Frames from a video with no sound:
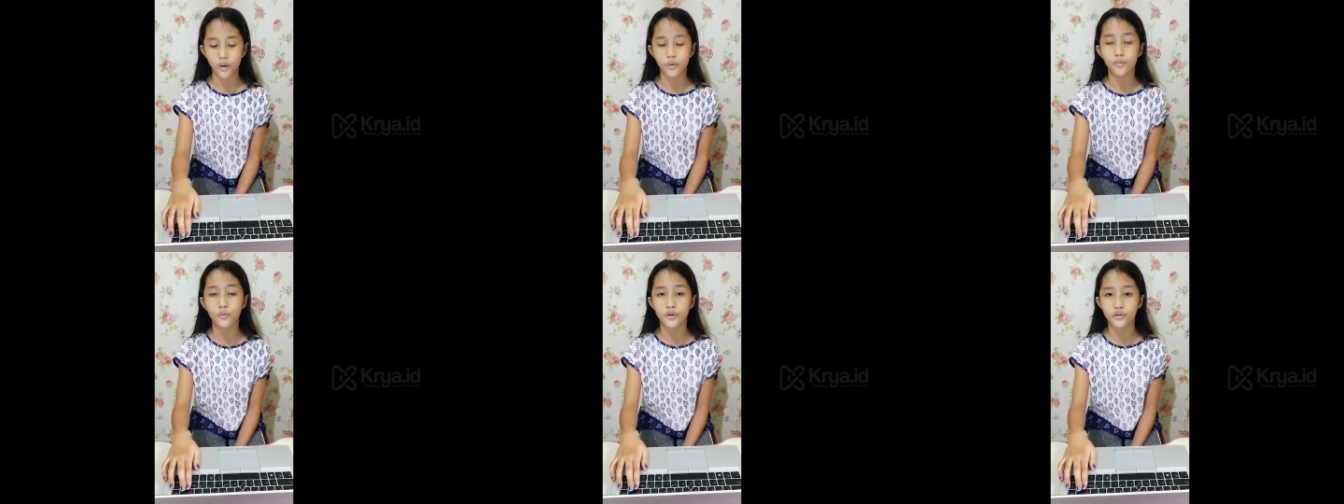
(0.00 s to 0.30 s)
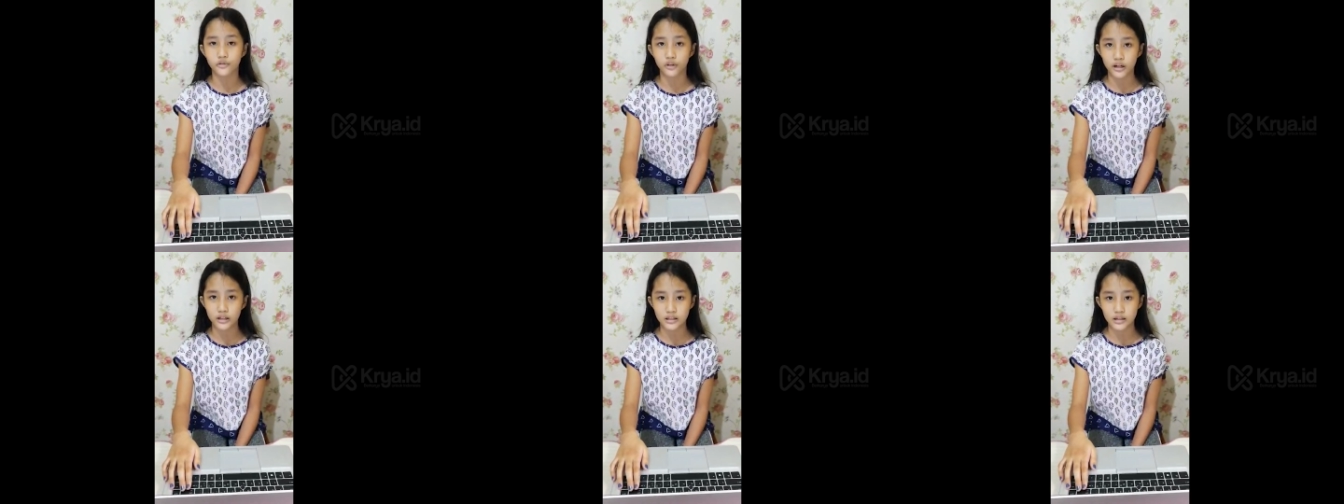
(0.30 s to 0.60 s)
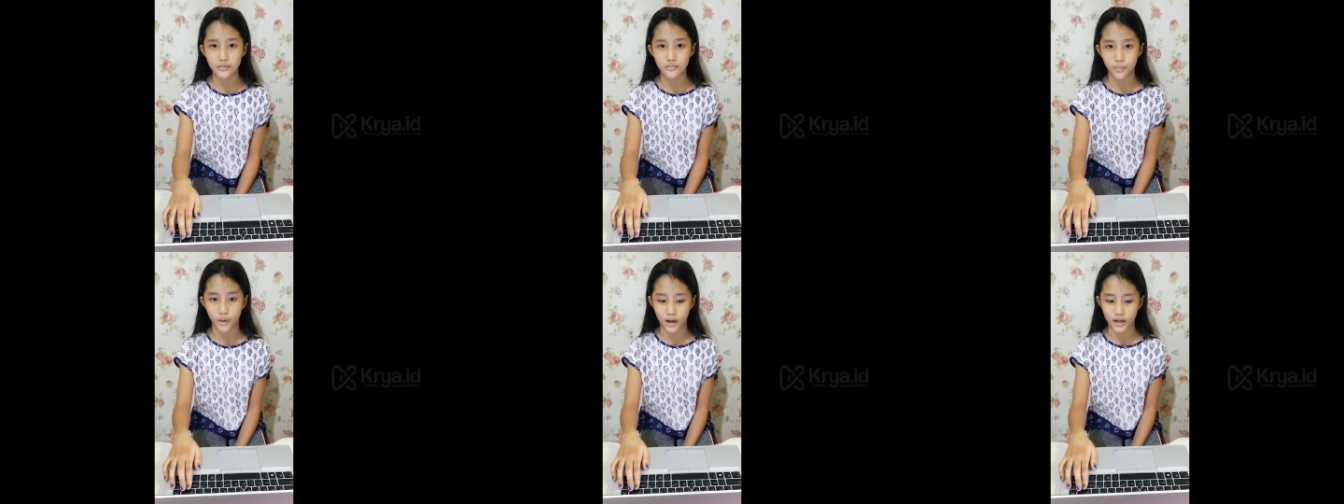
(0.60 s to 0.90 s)
with
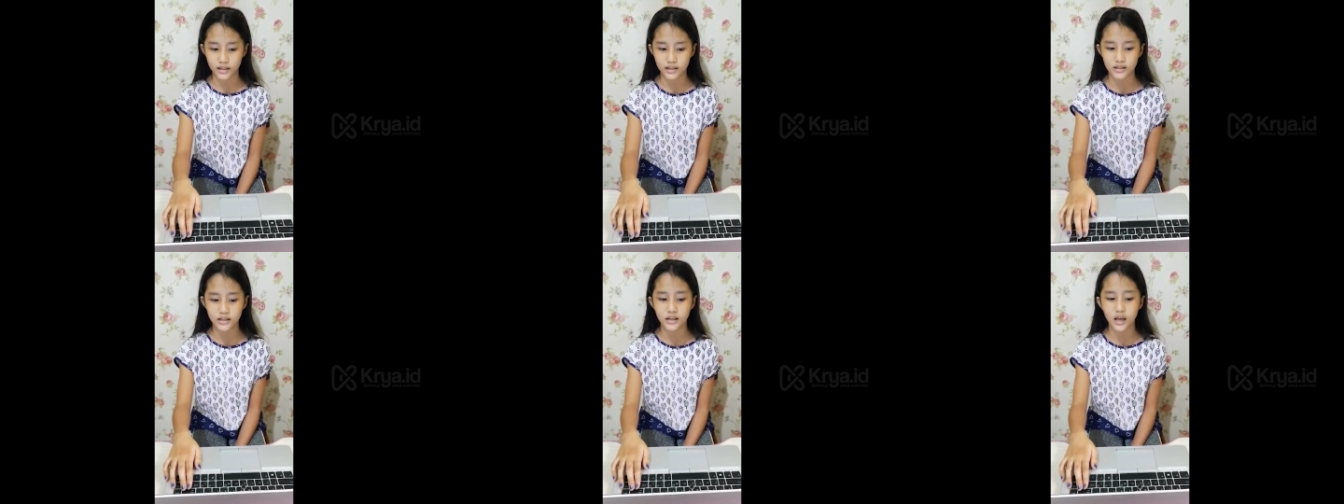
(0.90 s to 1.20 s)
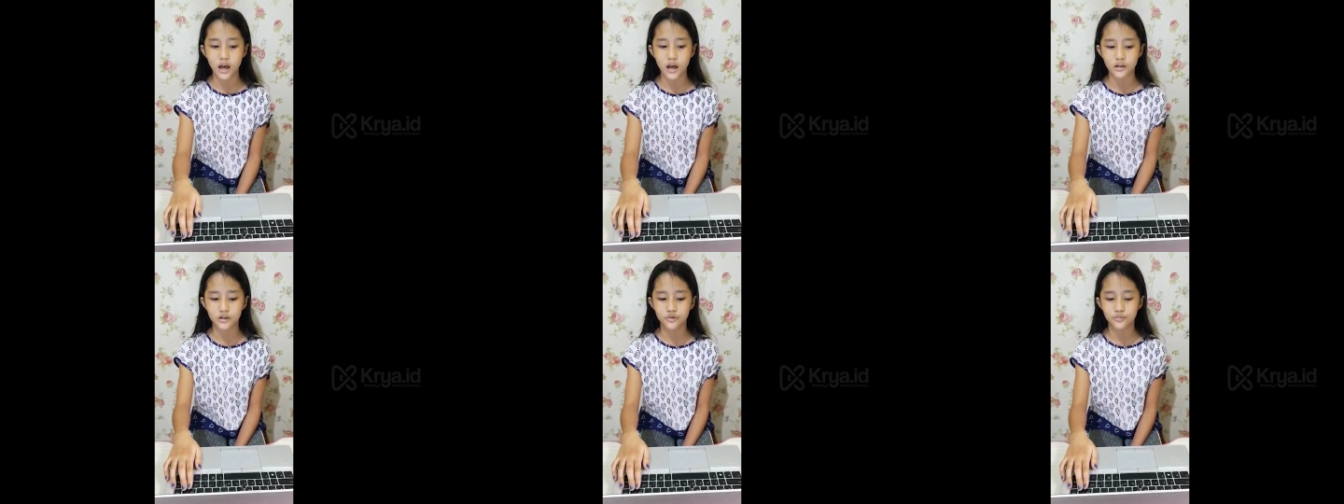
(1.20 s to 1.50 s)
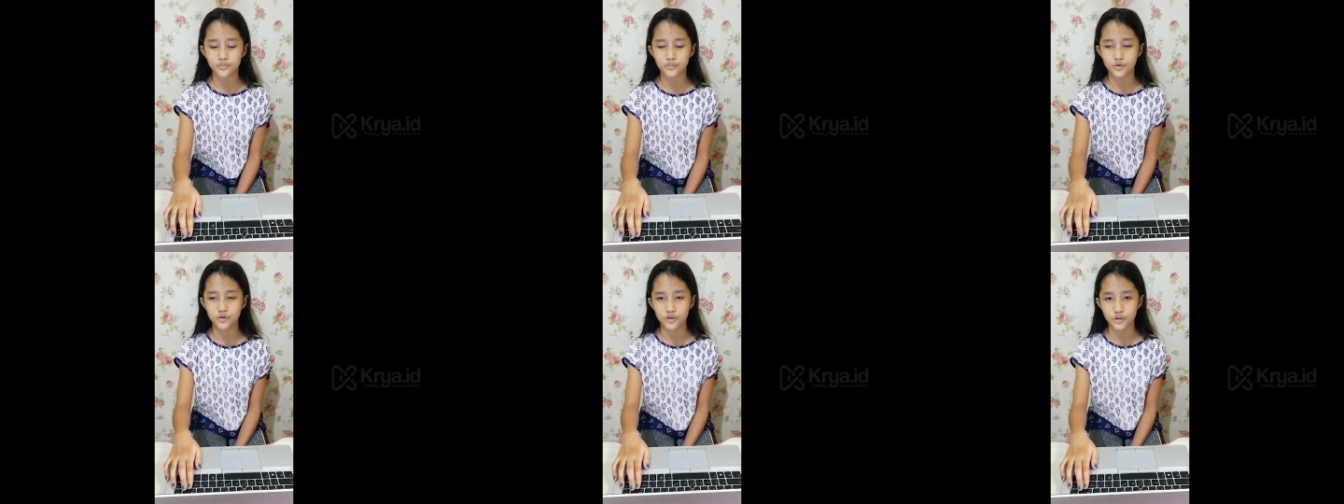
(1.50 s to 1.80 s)
cotton buds
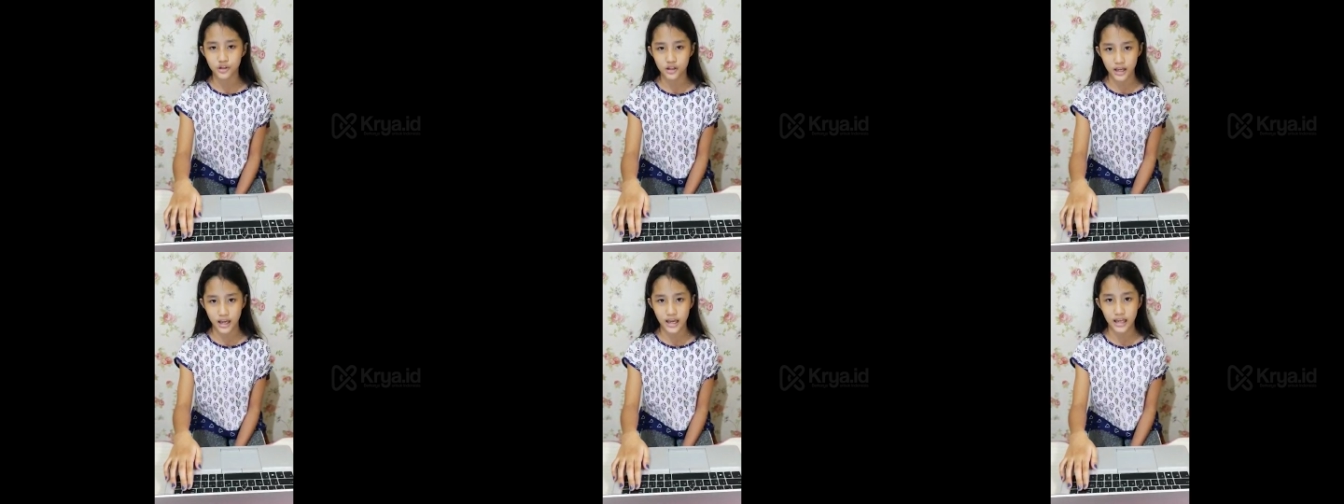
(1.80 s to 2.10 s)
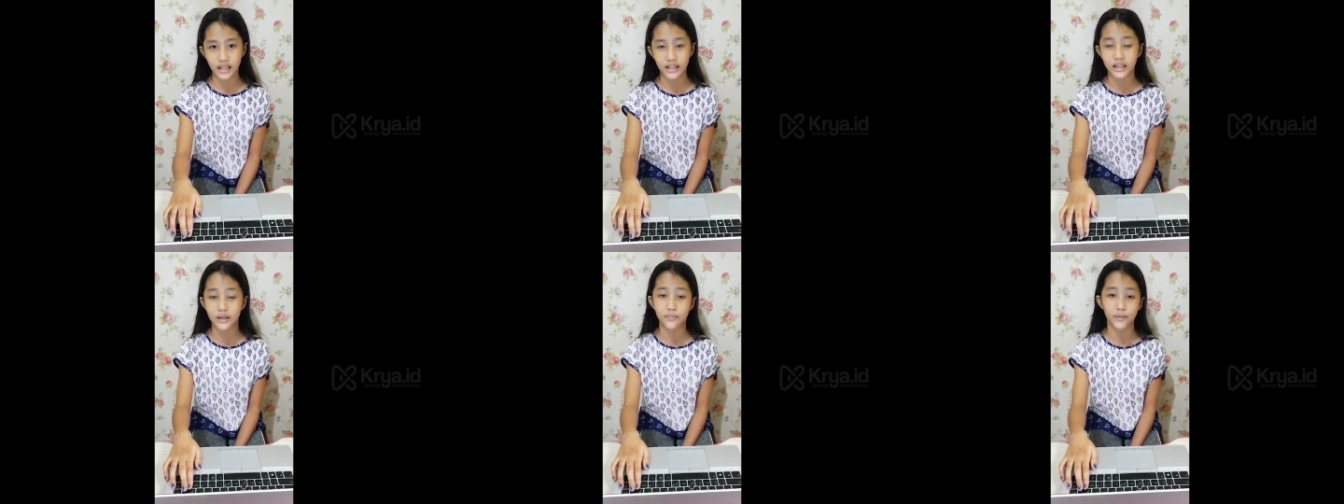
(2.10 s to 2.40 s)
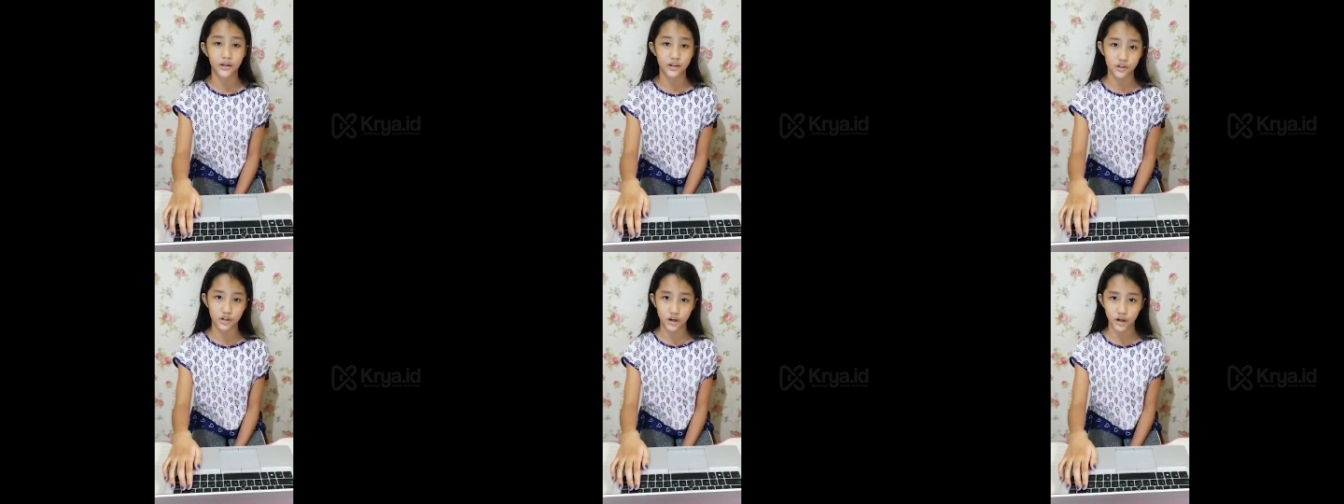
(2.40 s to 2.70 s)
to take the
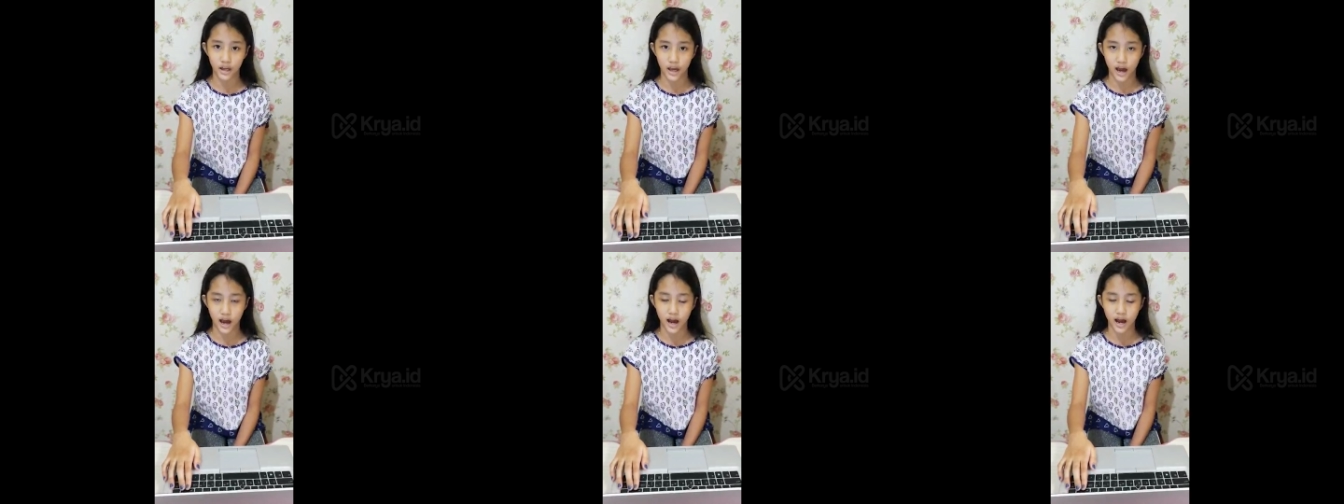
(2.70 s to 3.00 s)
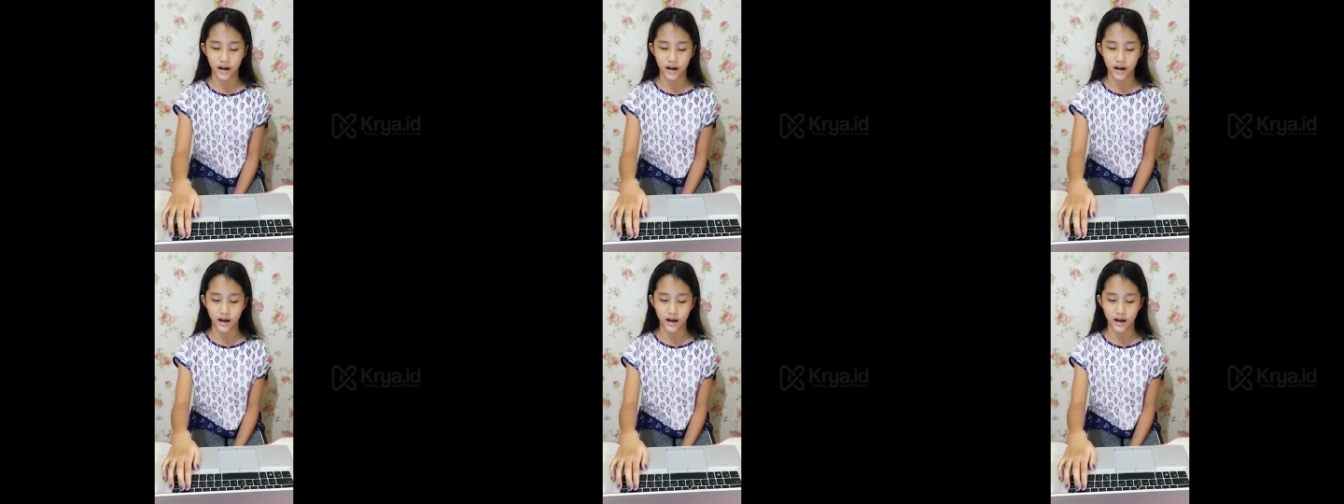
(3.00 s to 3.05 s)
bacteria.